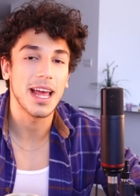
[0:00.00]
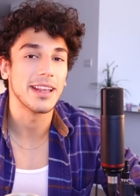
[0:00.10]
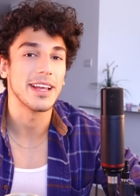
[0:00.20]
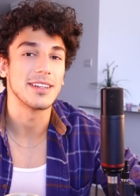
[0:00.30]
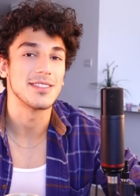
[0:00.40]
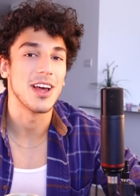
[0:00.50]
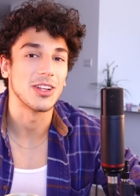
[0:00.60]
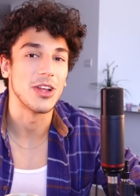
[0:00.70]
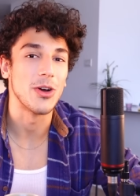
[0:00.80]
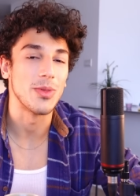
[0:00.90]
that lady's not
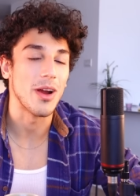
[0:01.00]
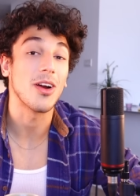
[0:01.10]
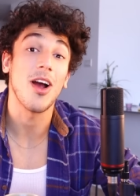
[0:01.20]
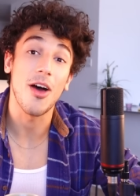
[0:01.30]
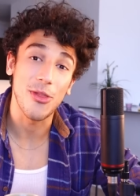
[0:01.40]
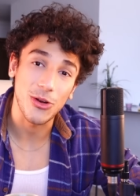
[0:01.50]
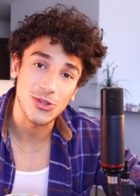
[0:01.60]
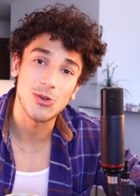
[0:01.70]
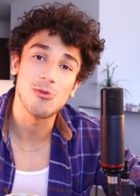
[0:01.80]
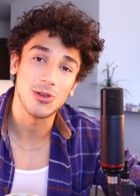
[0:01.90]
alone. There are
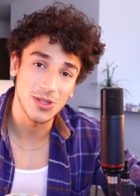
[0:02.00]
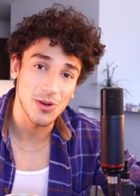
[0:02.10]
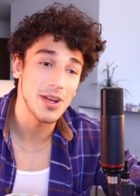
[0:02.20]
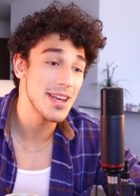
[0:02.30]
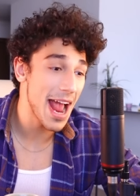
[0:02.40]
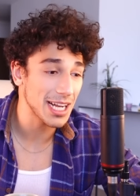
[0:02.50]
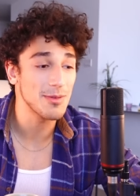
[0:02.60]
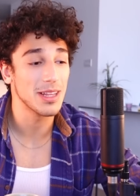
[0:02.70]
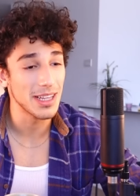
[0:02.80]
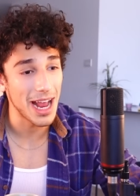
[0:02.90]
others who also connect
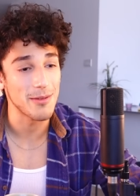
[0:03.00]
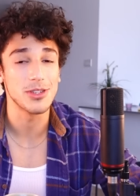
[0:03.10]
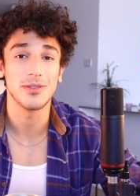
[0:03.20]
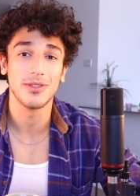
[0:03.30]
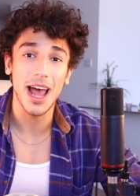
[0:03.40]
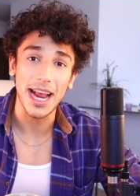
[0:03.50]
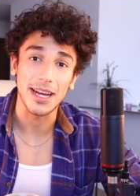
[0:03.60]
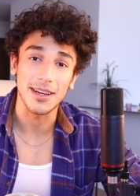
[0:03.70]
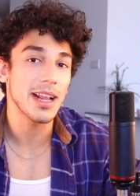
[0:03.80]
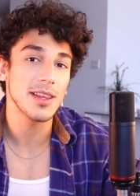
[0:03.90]
with the language of
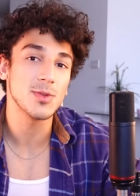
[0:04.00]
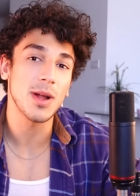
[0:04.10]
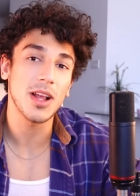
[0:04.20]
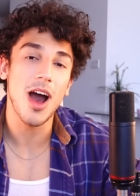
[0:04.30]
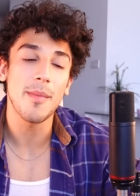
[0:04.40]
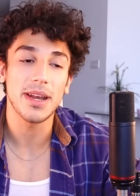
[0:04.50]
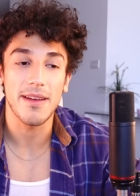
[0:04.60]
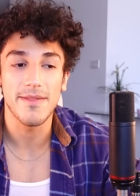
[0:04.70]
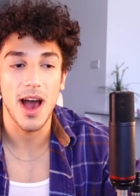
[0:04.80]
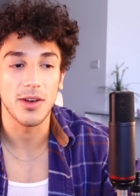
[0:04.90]
light, like this one comment
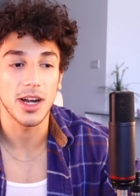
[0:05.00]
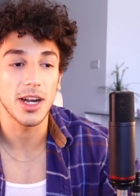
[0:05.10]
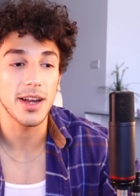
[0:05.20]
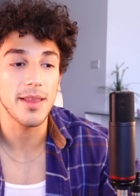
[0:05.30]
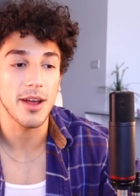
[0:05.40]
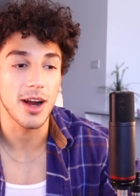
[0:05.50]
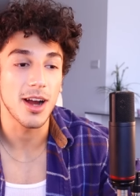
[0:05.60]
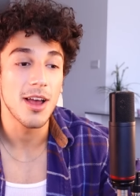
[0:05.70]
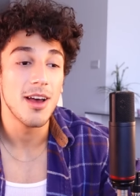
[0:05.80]
I found underneath her